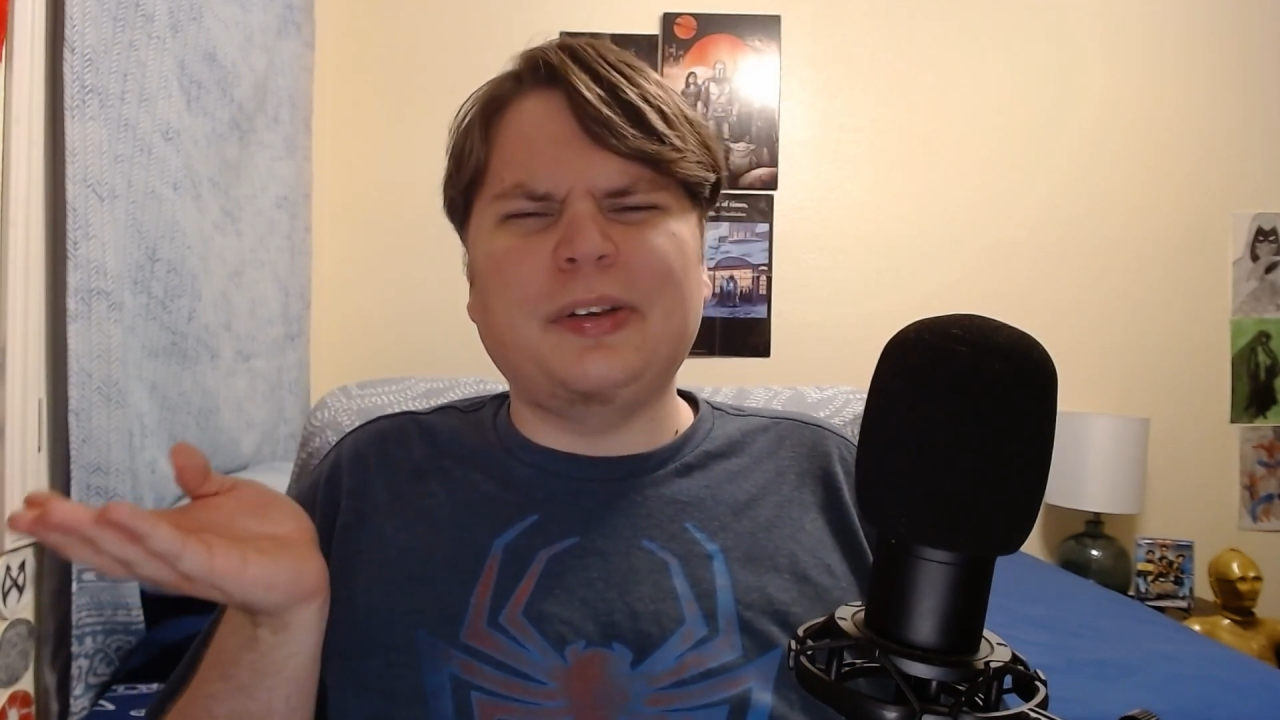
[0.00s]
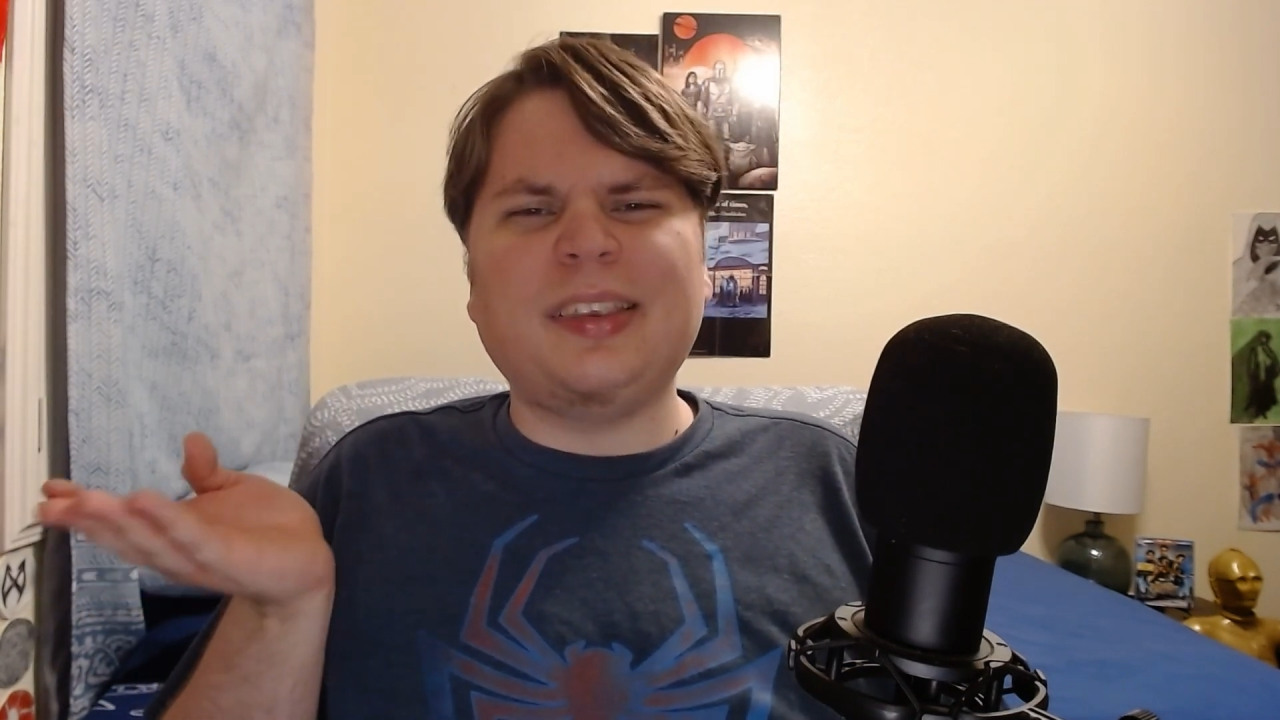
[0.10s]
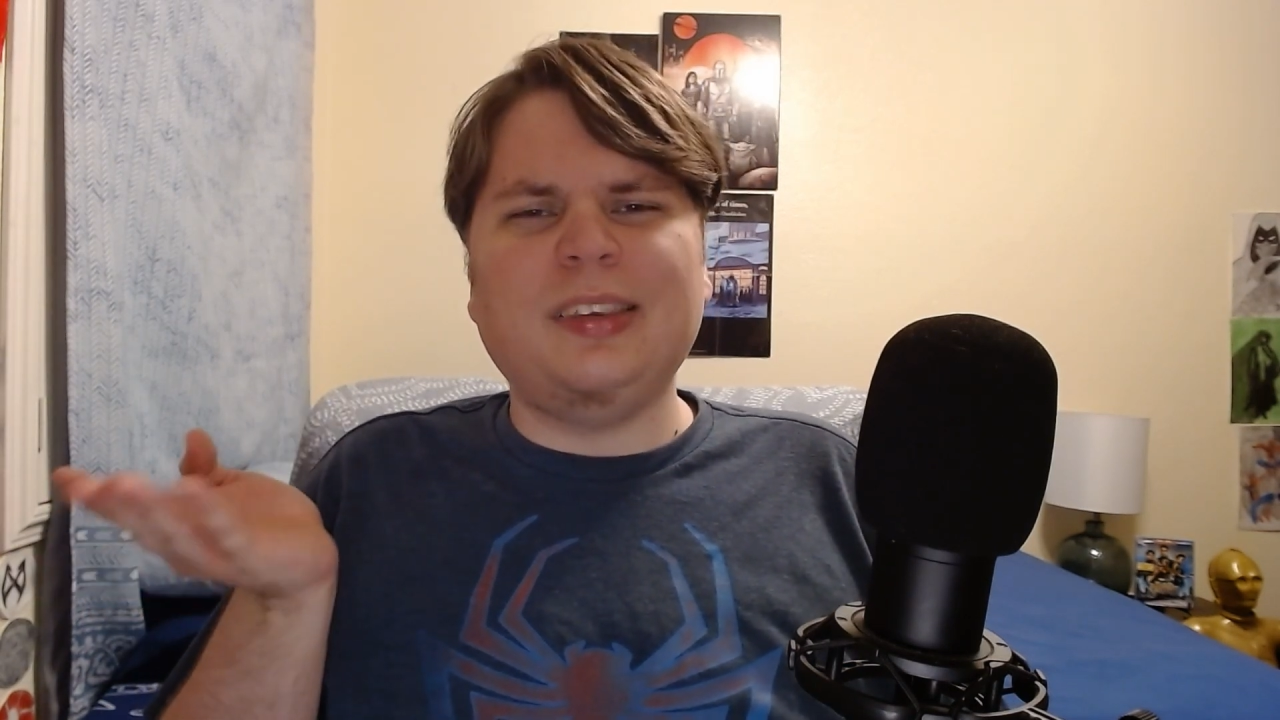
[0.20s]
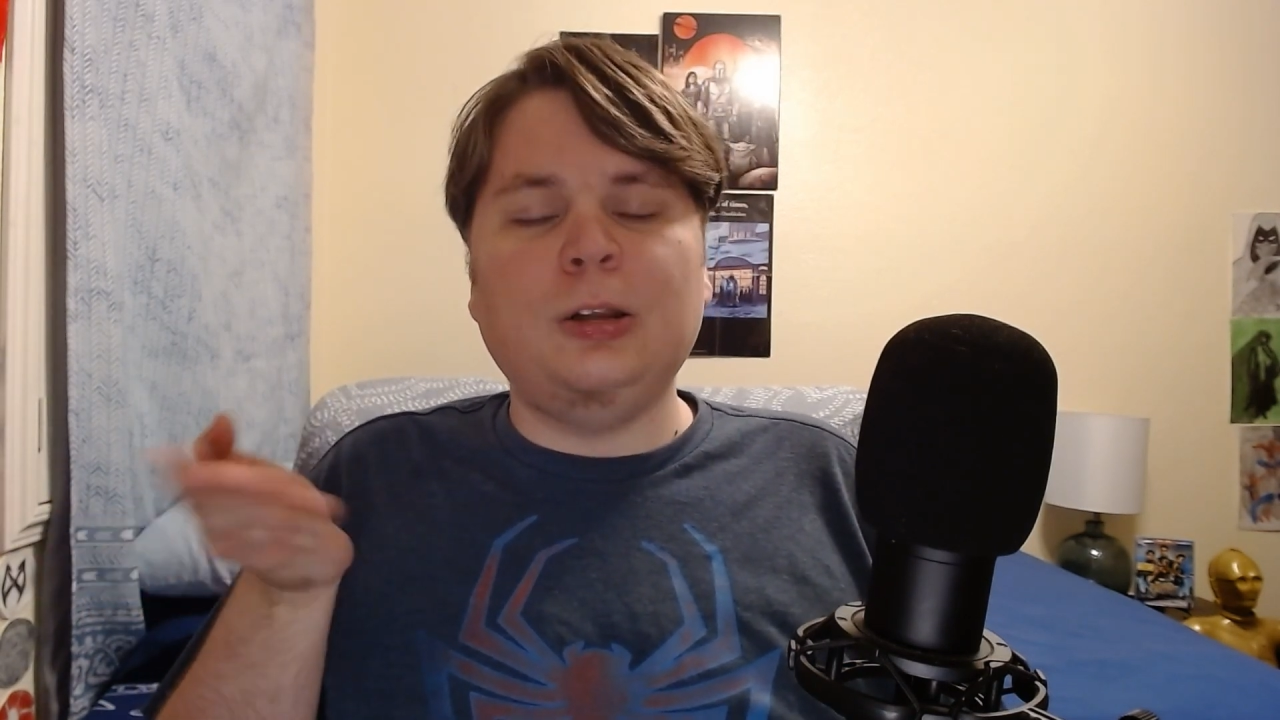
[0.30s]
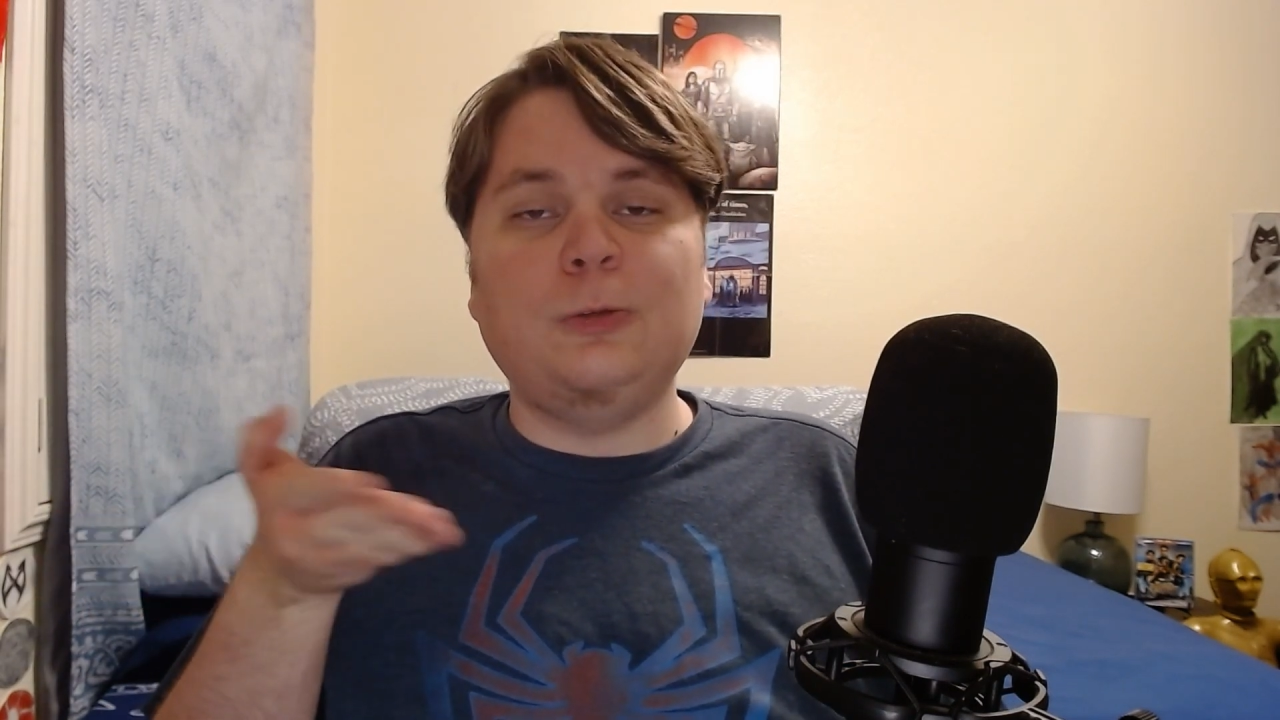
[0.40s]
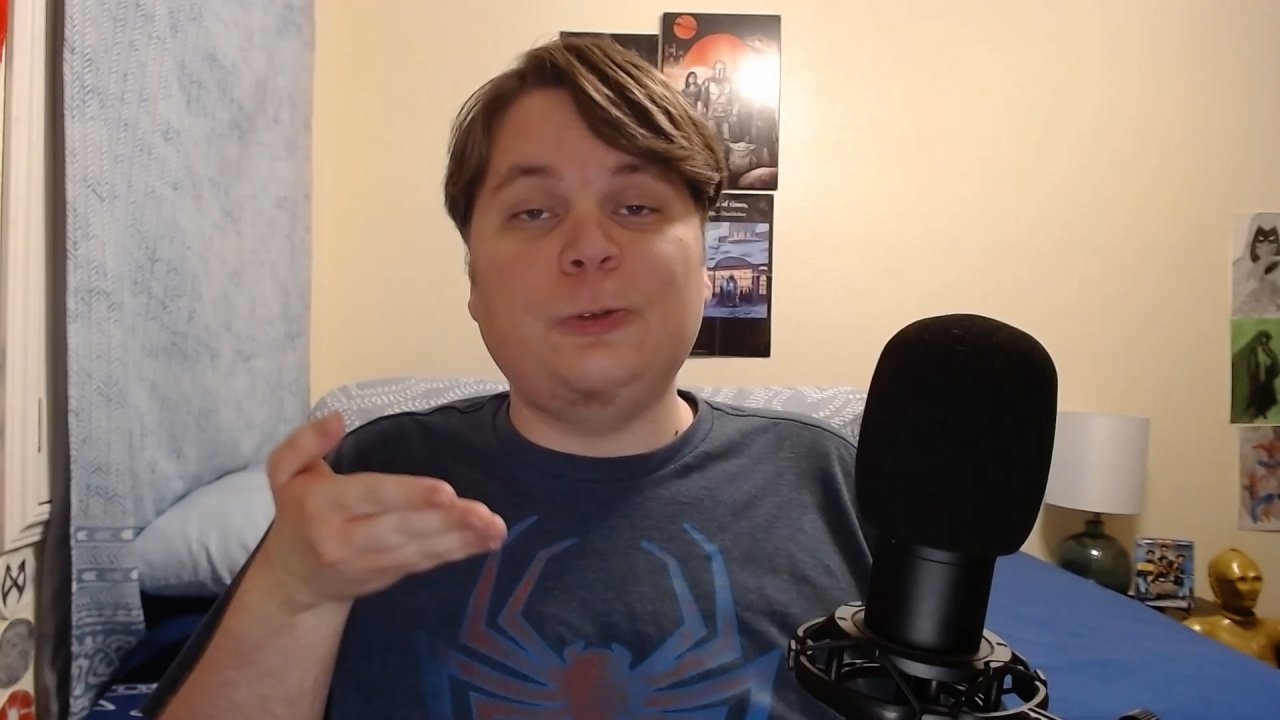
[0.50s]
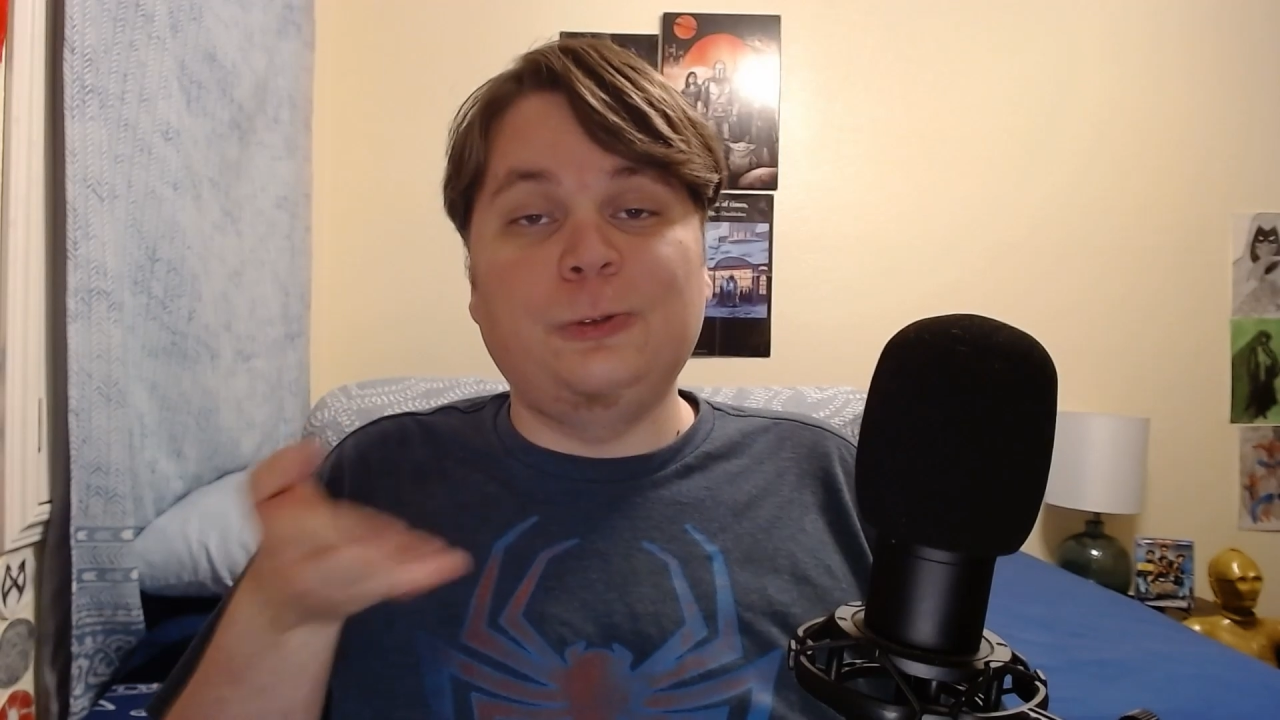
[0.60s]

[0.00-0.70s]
still